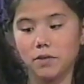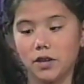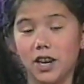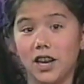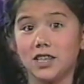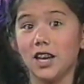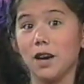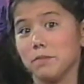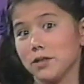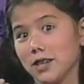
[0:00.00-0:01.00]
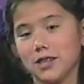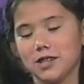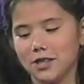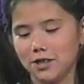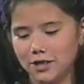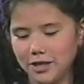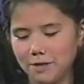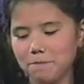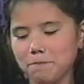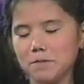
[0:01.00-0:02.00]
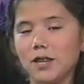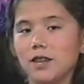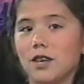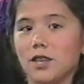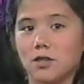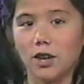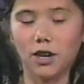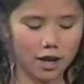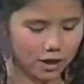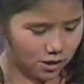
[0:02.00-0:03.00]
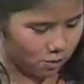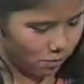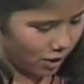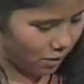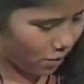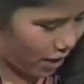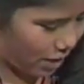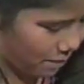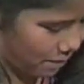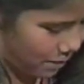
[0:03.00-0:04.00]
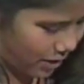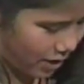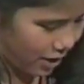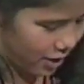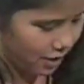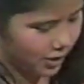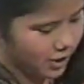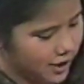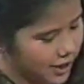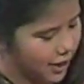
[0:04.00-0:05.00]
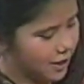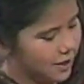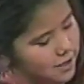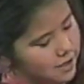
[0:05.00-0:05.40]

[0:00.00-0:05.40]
And I stopped because it's 13. So I got 21 in 13 seconds.